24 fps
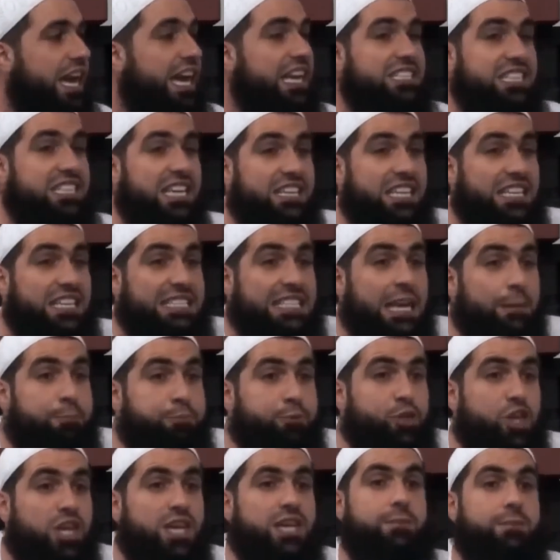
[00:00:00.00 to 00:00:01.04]
It's a
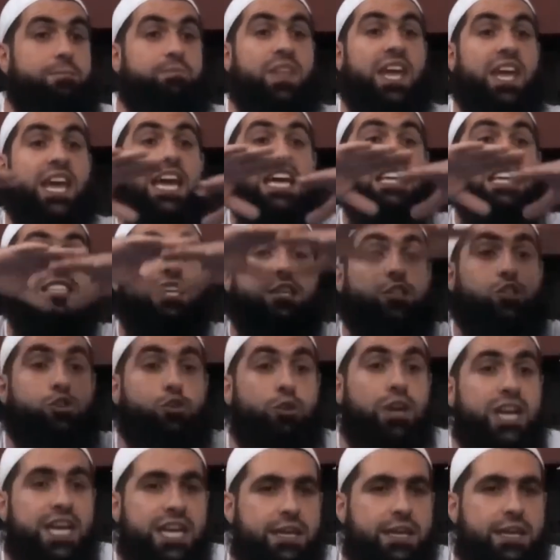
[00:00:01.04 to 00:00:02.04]
deception. It's a dream.